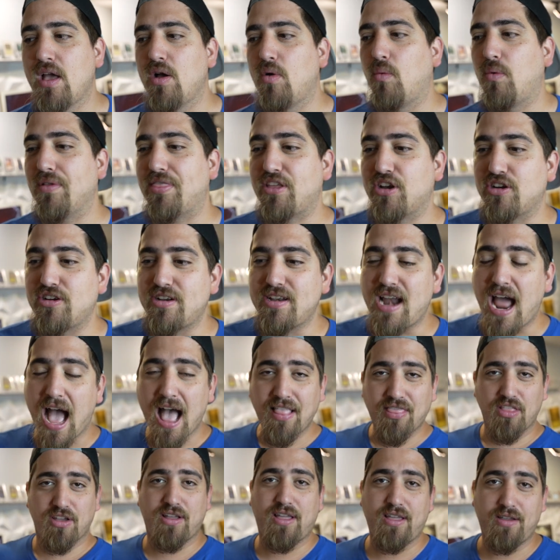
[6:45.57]
What they're
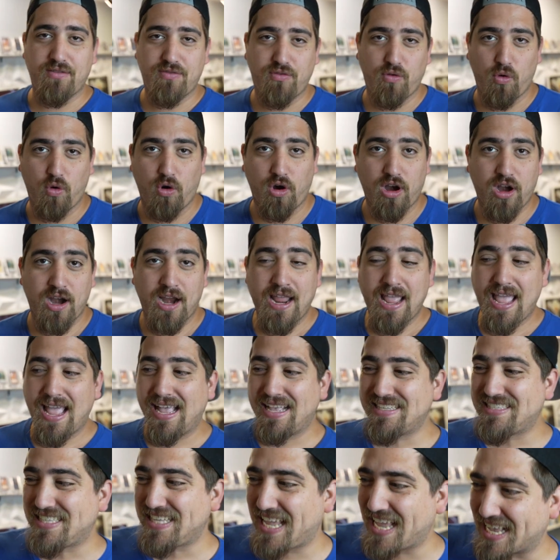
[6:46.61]
not looking for
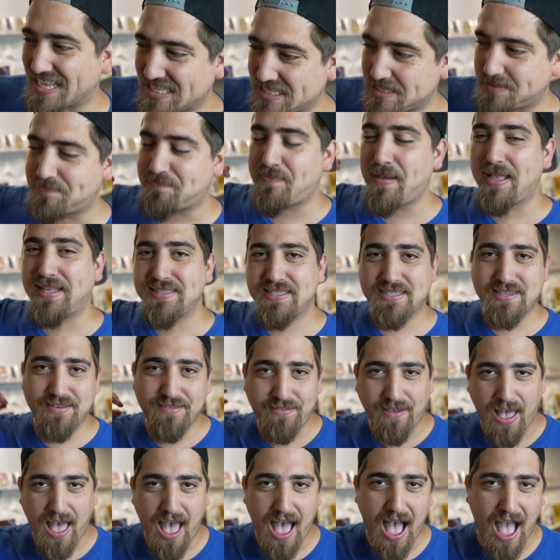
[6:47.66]
is the expensive
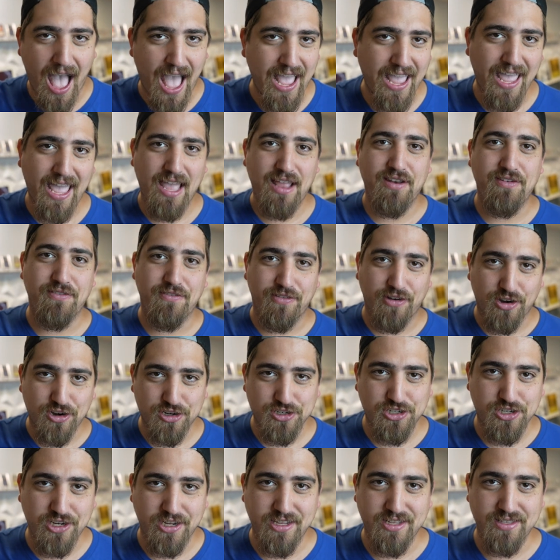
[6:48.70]
high-end
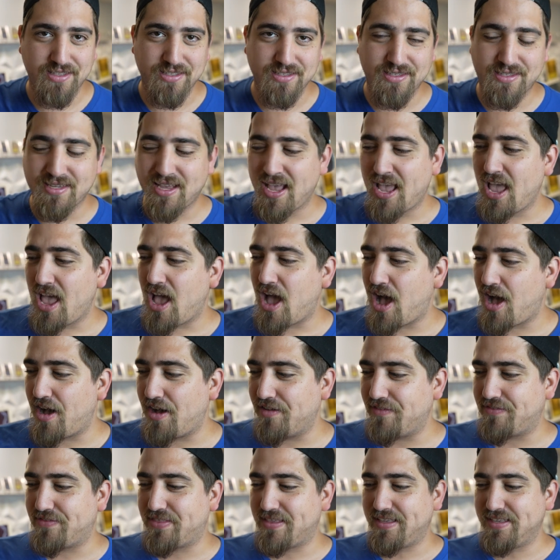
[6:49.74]
versions
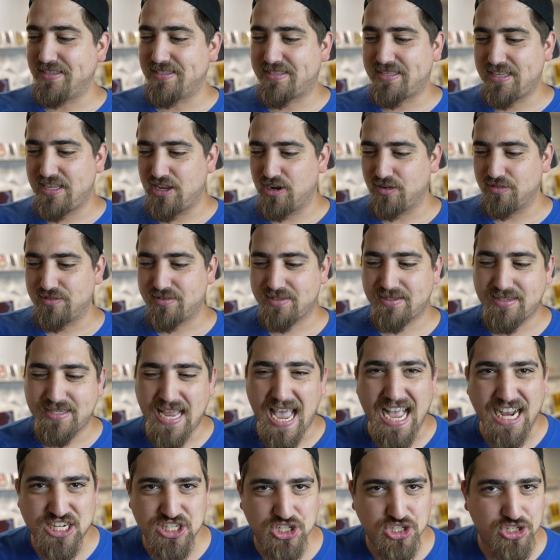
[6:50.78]
of these, you know,
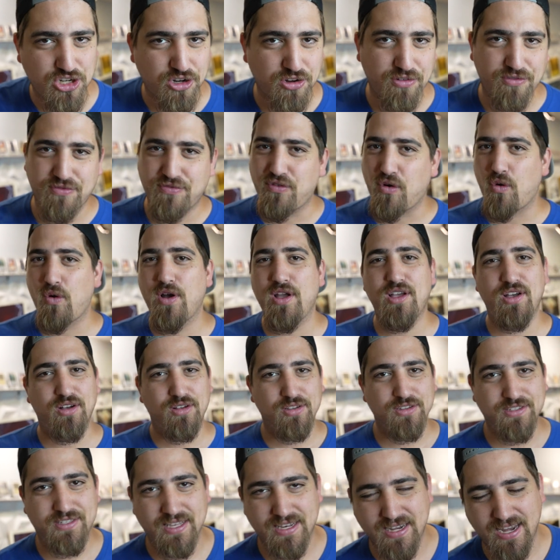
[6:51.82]
textured
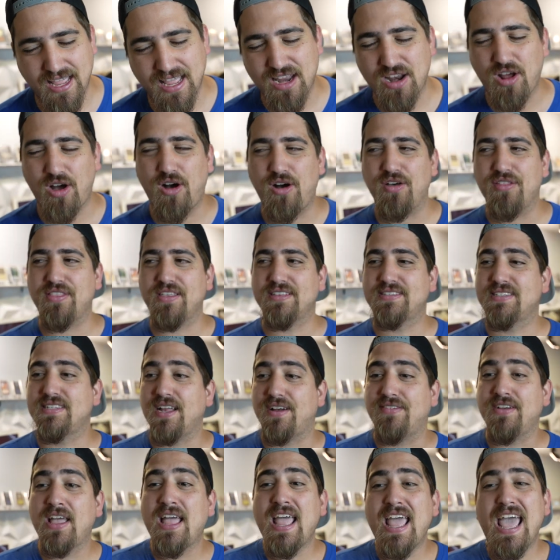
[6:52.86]
foils and all this
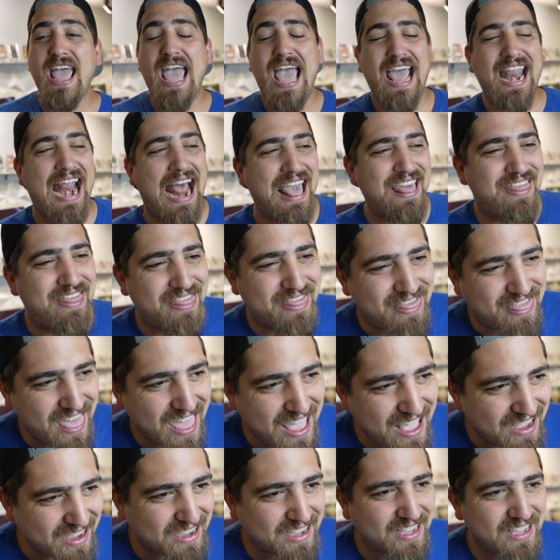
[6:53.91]
stuff. And I
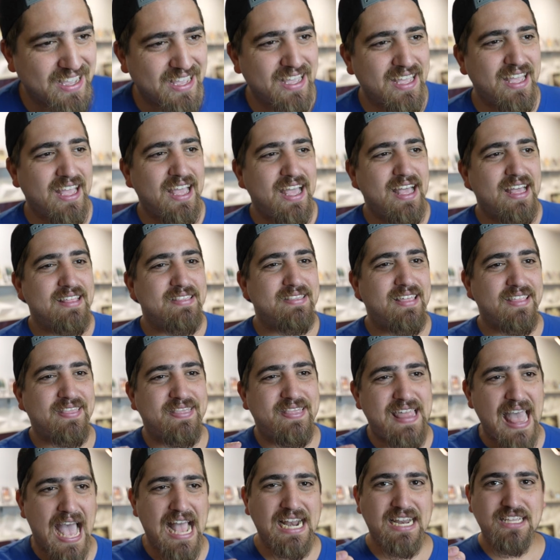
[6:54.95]
think
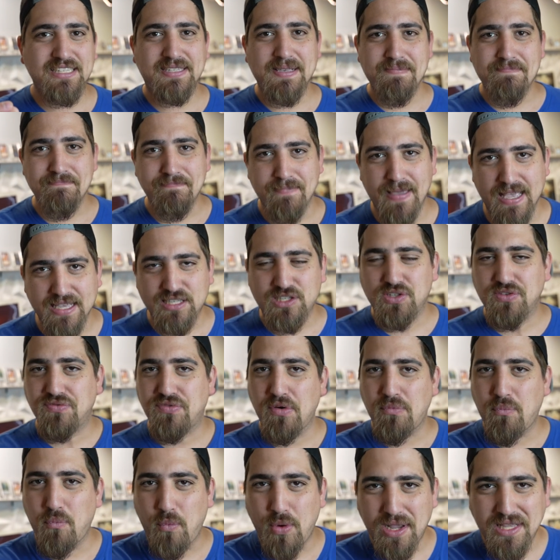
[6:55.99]
that is a miss
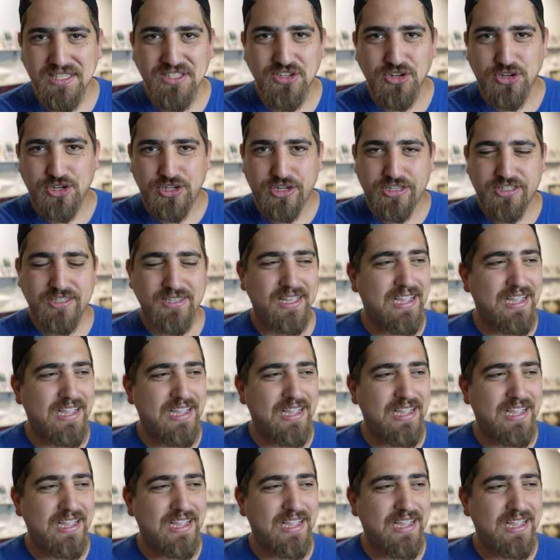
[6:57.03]
from Wizards.